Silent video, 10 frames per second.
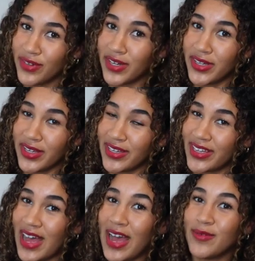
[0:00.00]
girl.
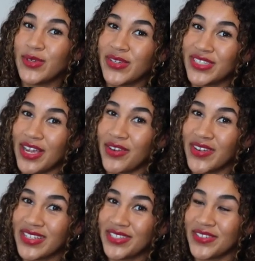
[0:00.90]
I'm doing shadow
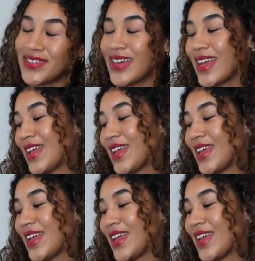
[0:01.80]
work too.